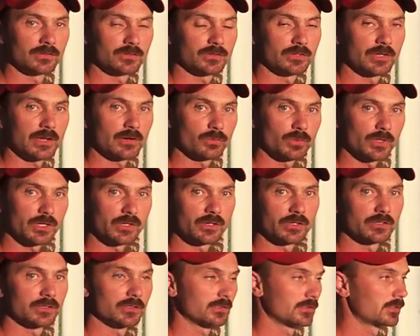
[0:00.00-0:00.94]
So now we're
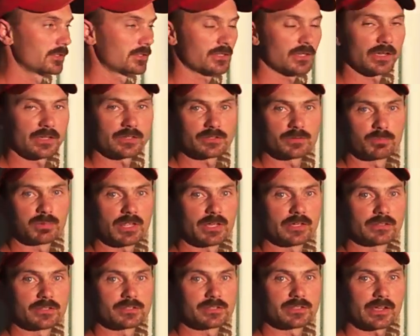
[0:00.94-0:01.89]
going to discuss
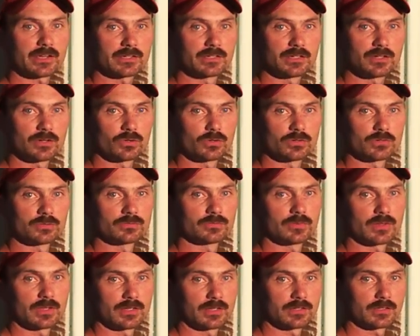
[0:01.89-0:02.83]
applying the second coat
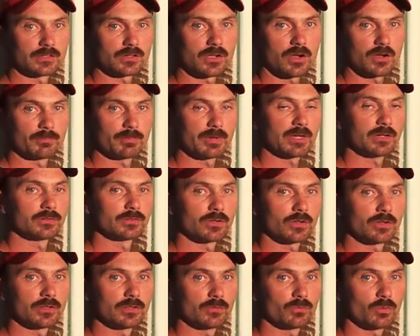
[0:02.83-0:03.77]
of uh, compound
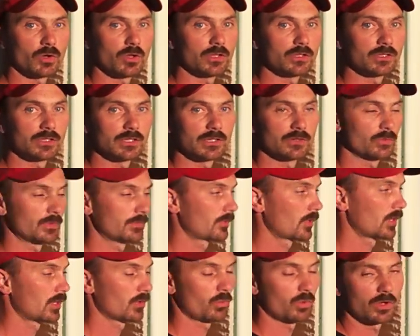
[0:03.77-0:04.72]
on the wall. Uh, we've
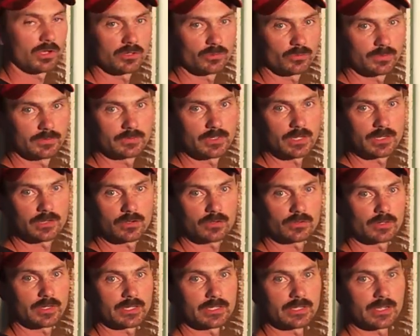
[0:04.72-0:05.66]
got a wall that we've done
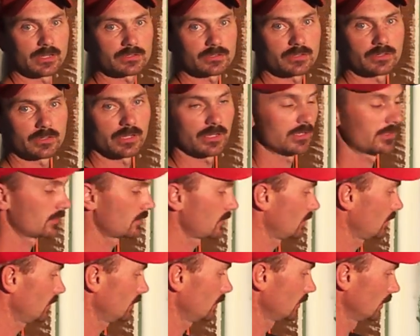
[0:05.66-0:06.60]
already yesterday. It's
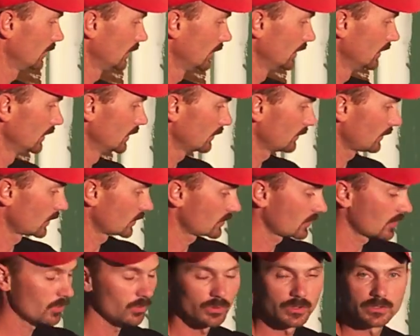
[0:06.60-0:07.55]
all
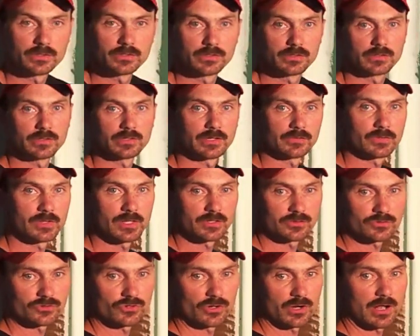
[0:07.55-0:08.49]
first coated,
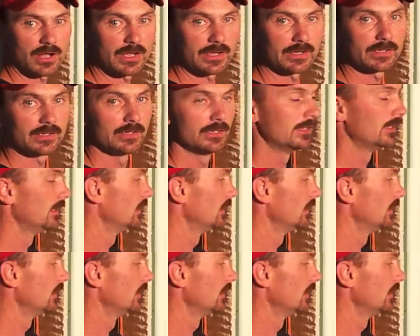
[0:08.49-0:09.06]
everything's dry.